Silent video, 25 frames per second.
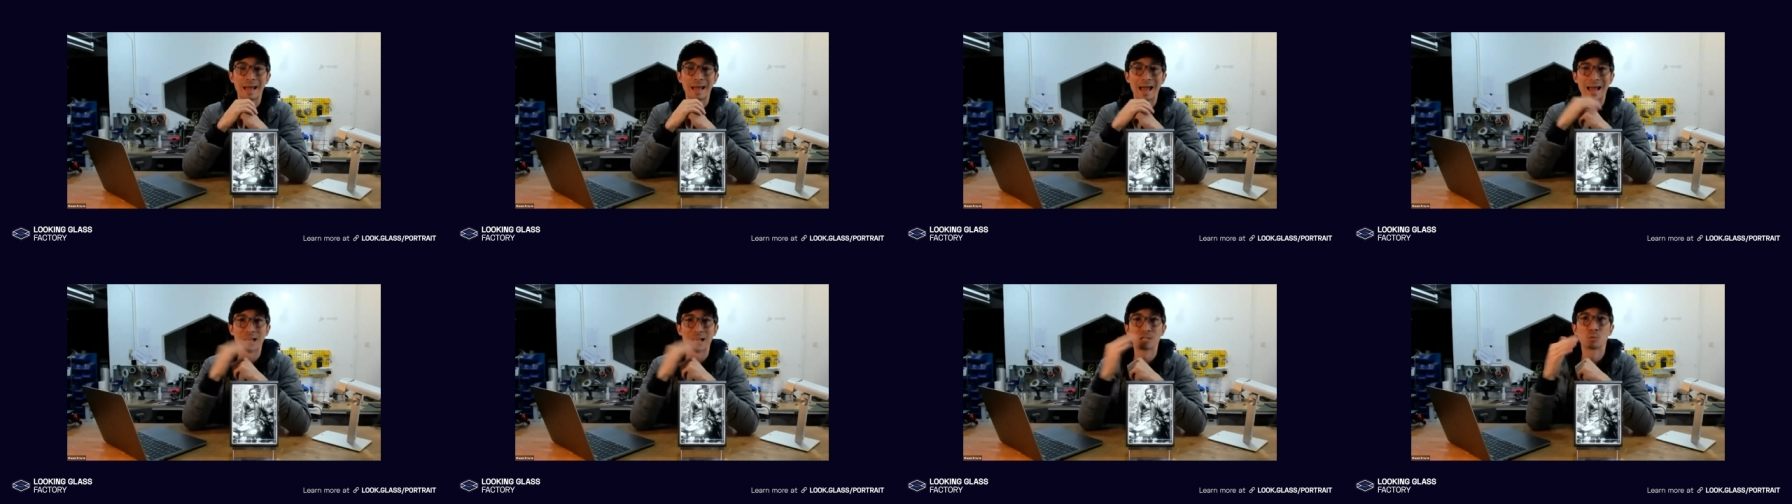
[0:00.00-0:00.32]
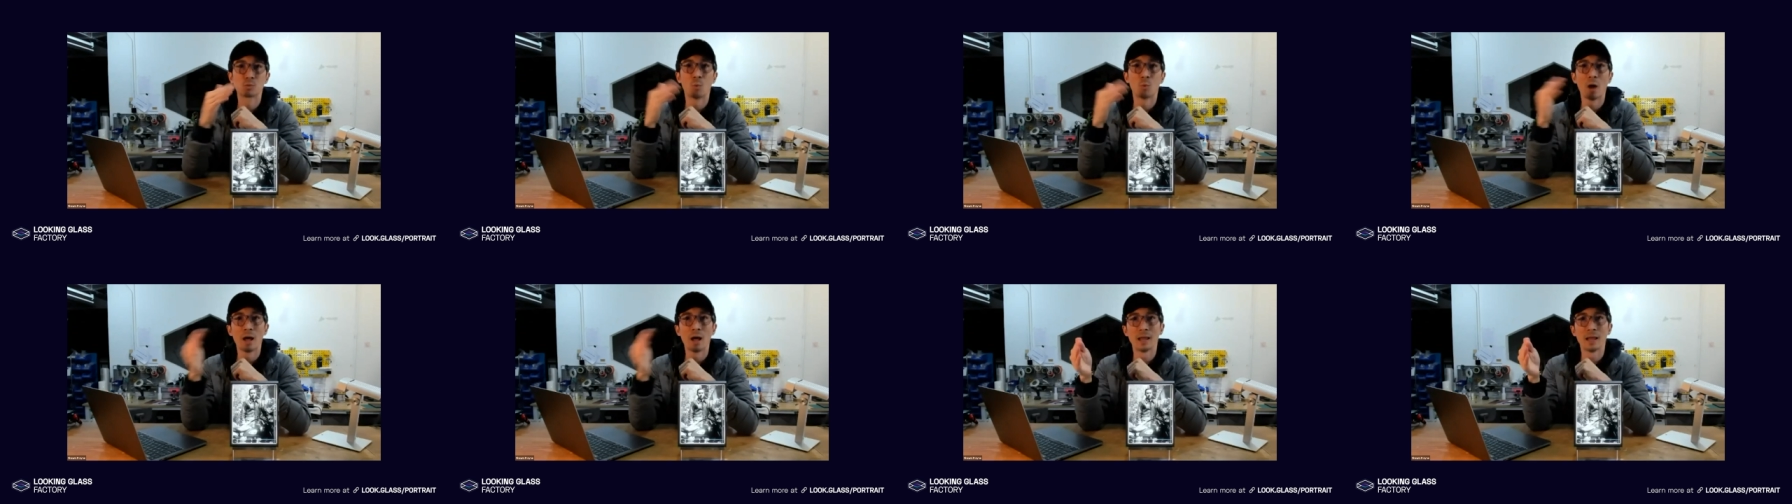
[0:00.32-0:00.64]
as
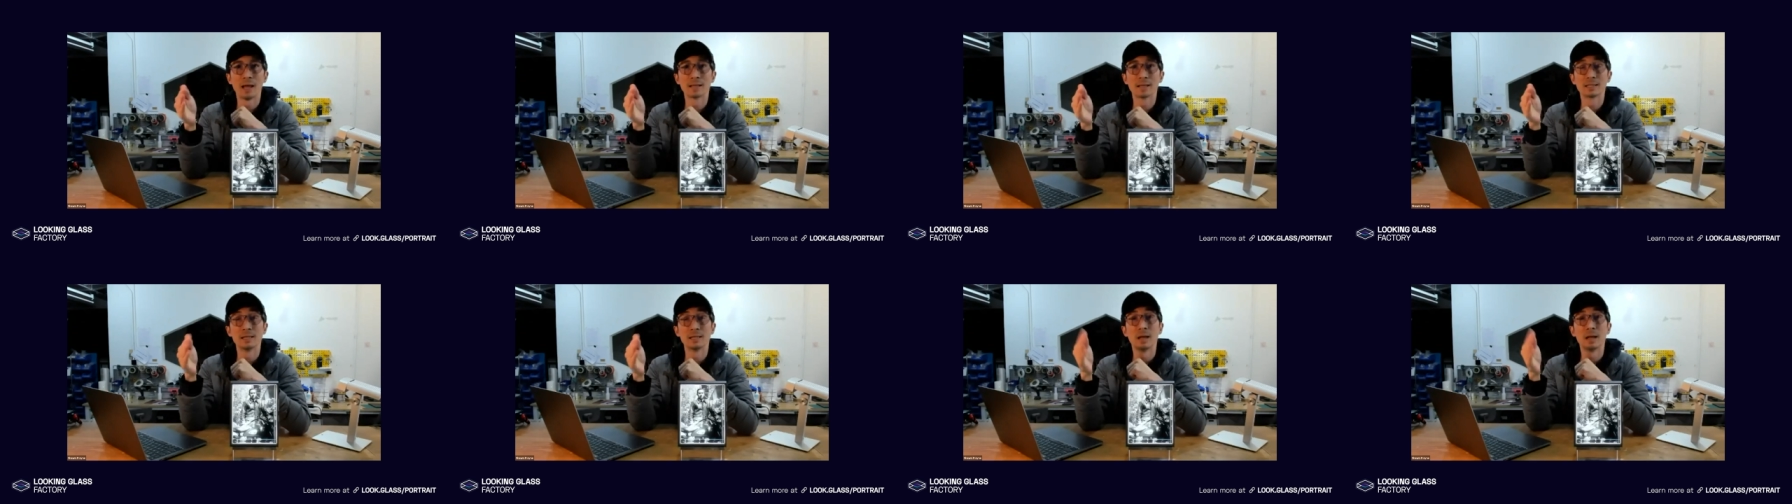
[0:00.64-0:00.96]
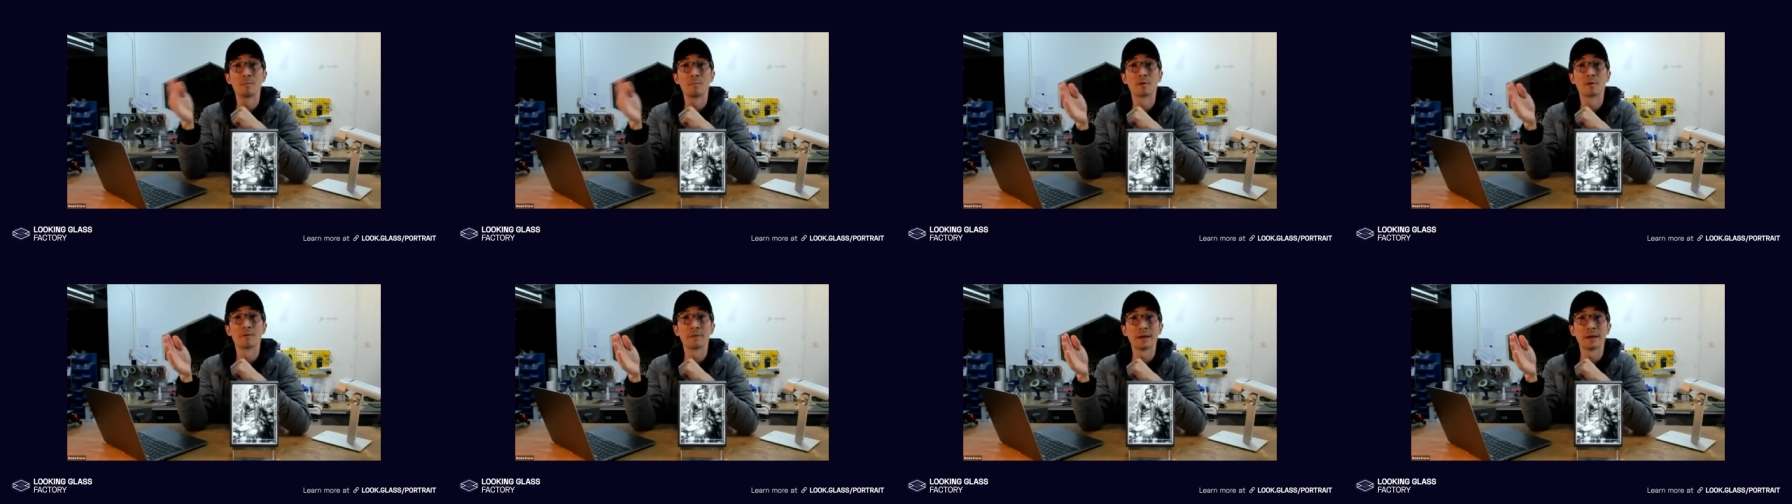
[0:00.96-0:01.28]
well as a
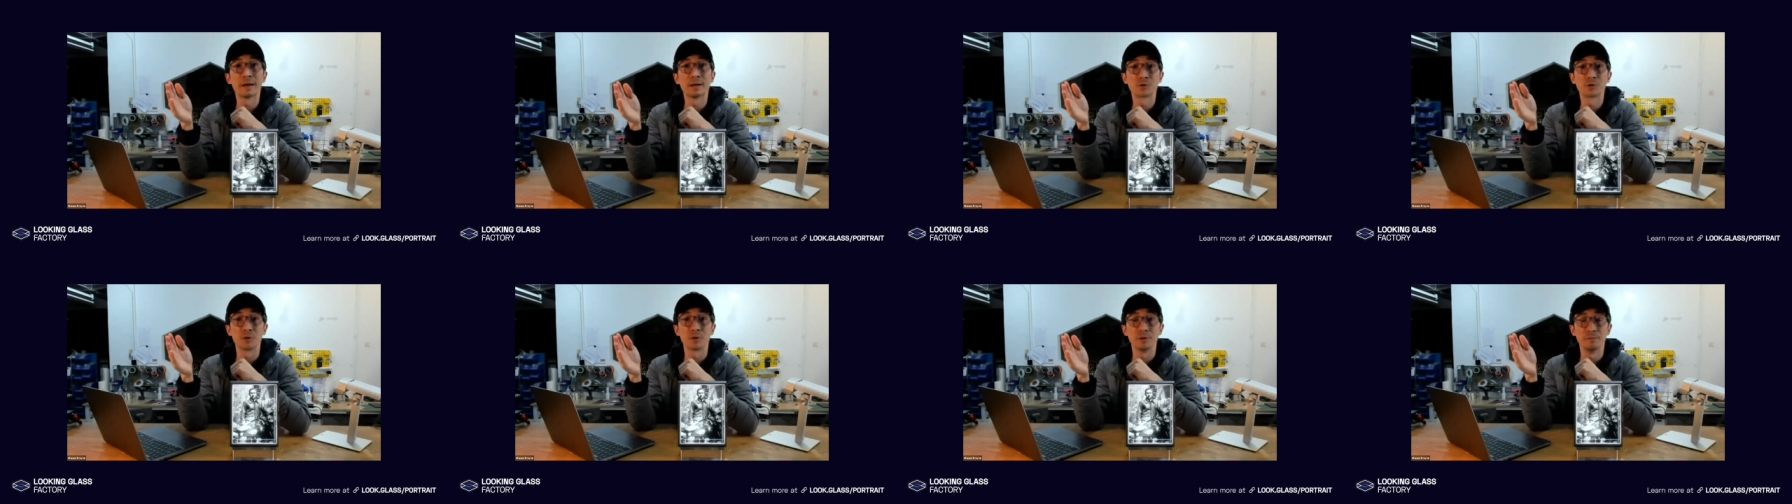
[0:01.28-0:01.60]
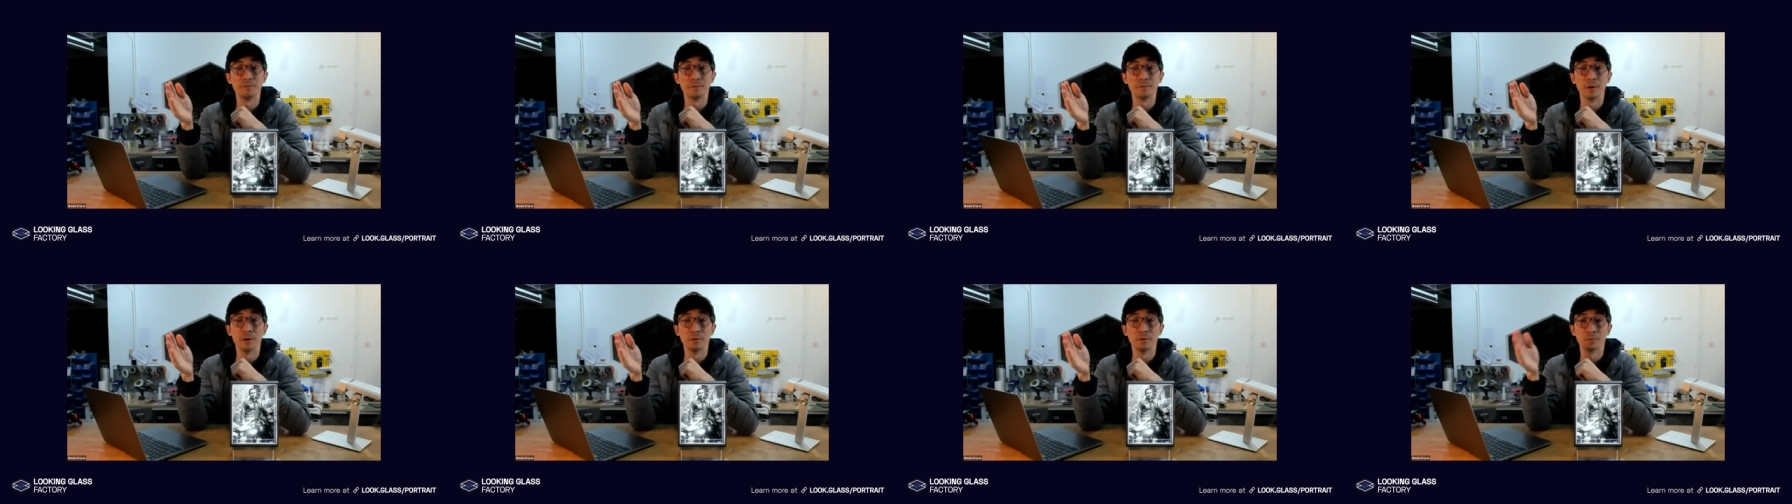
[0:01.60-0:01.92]
number of Android
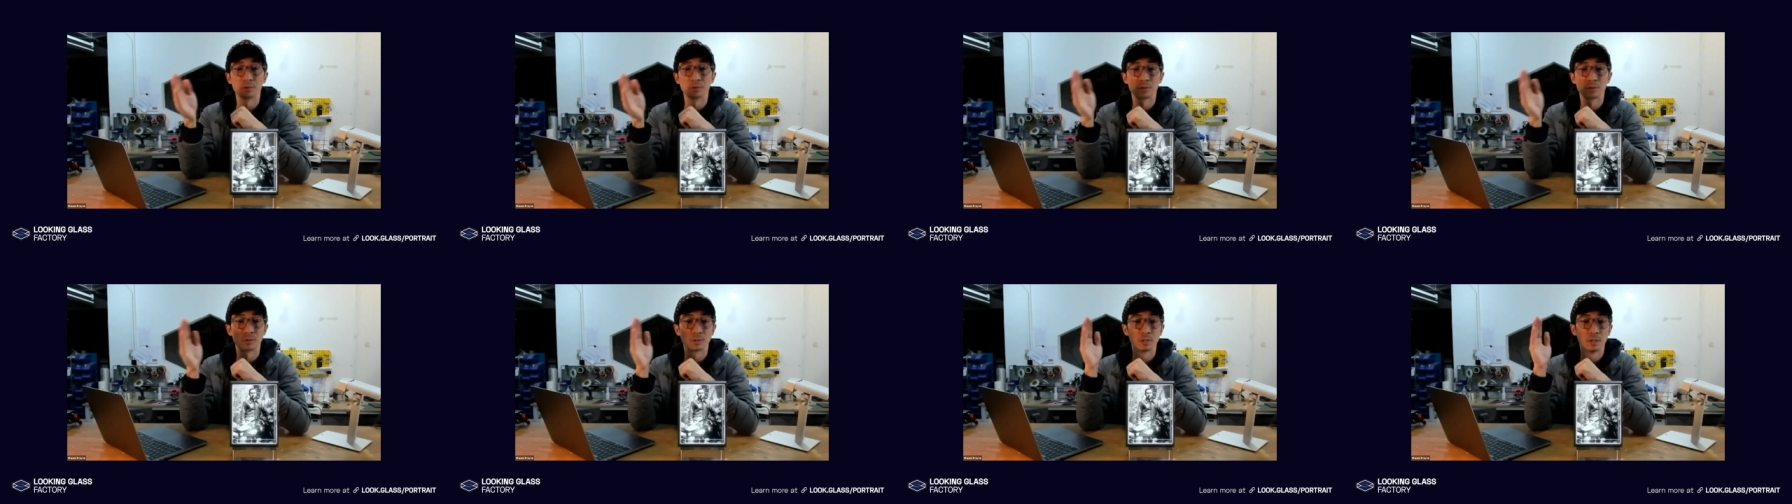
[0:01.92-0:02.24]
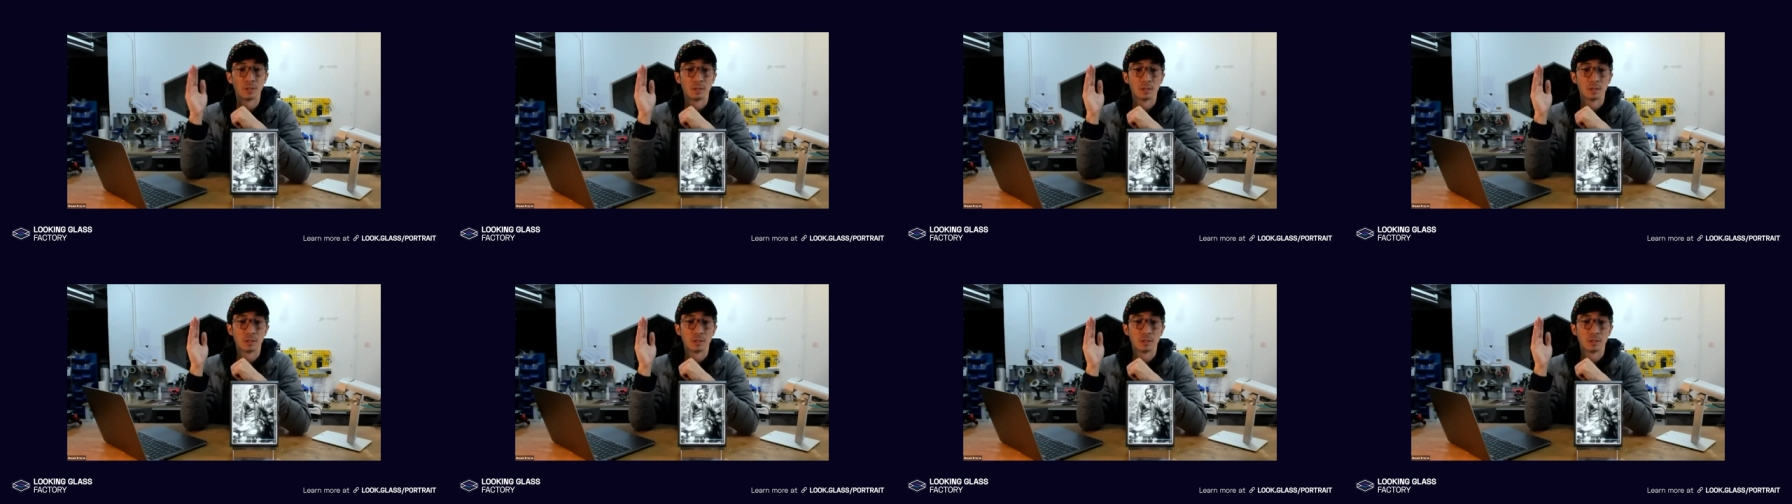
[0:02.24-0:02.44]
phones